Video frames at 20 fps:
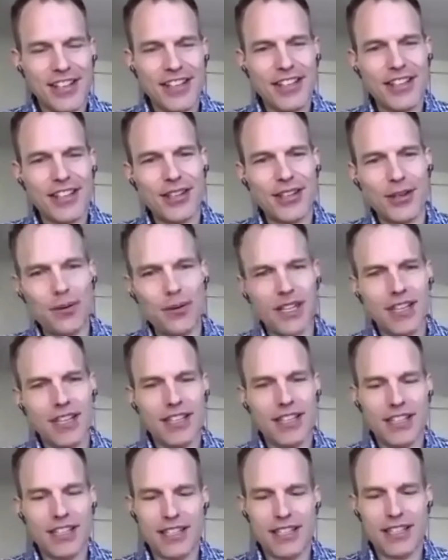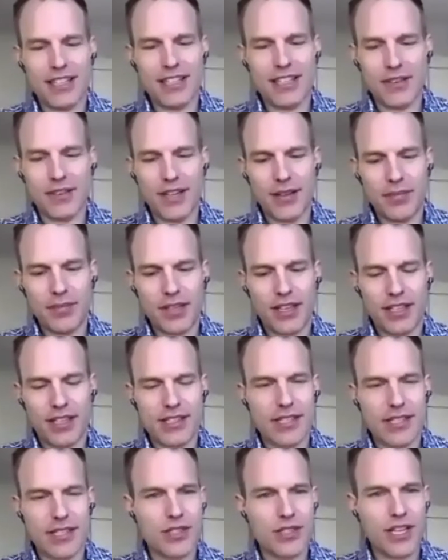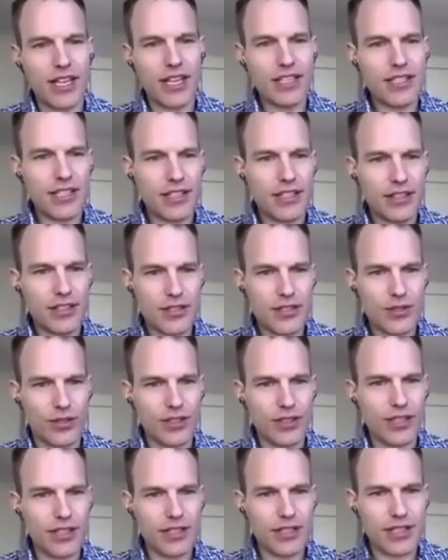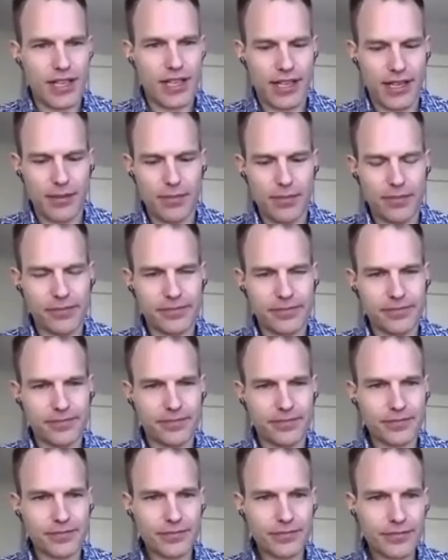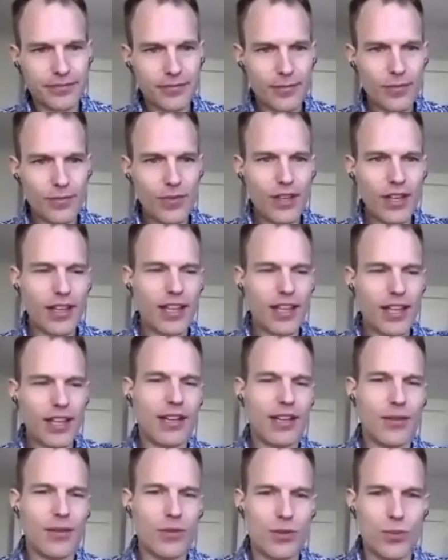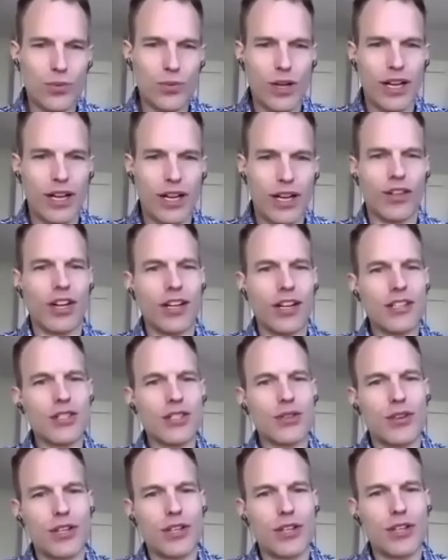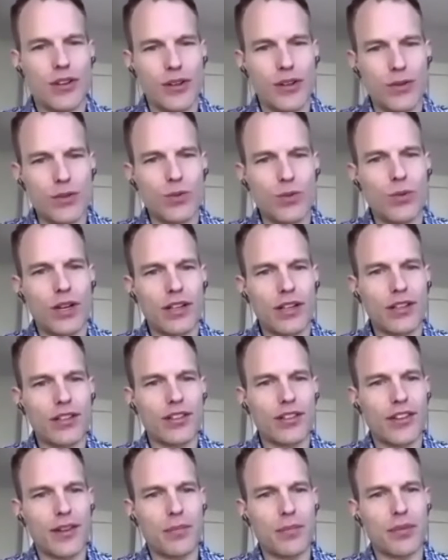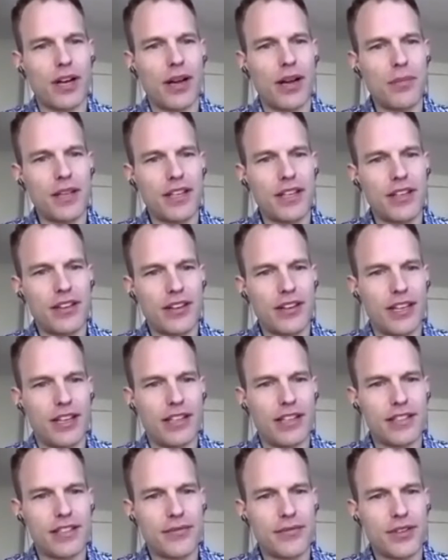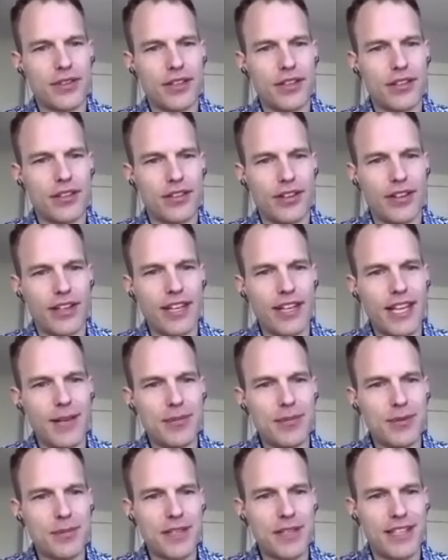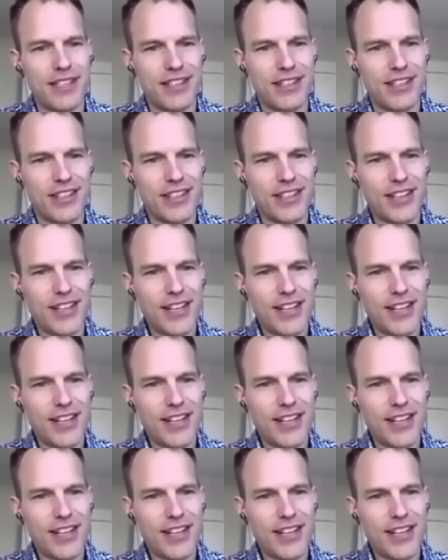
You know what? It's funny because I was 19 years old at the time. And it was, long story short, it was one girl that brought me here and a different girl that keeps me here.